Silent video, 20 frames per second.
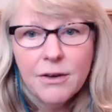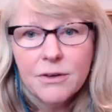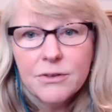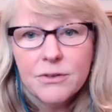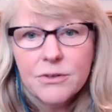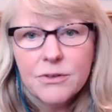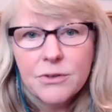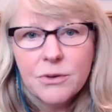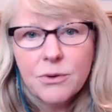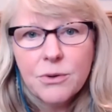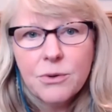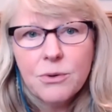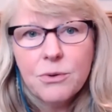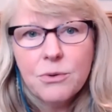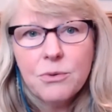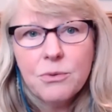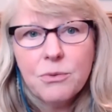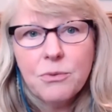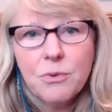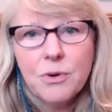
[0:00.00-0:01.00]

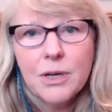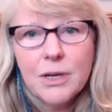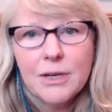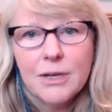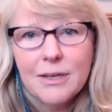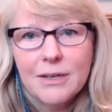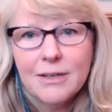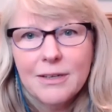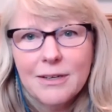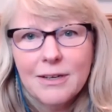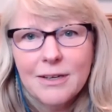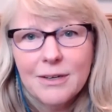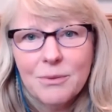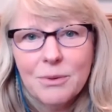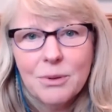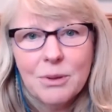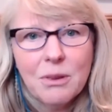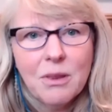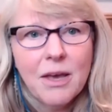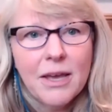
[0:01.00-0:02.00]
So, what I
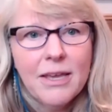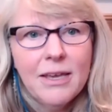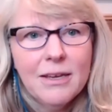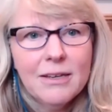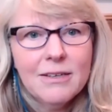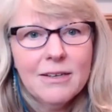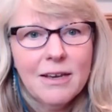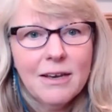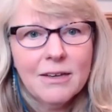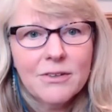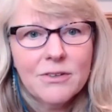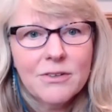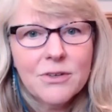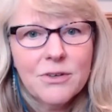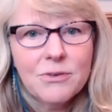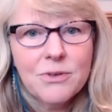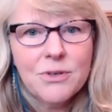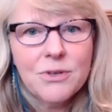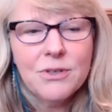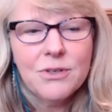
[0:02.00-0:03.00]
would like to ask you
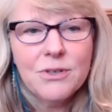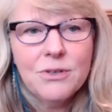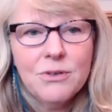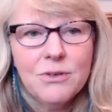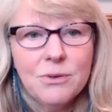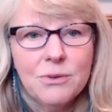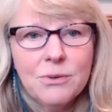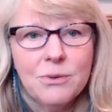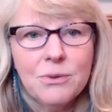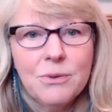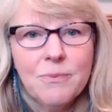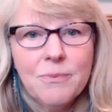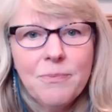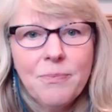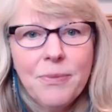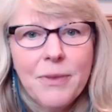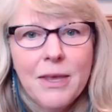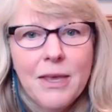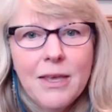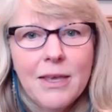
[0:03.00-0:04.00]
to do
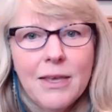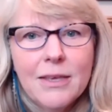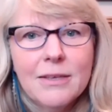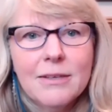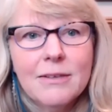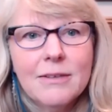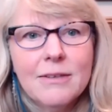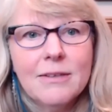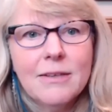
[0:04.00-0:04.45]
is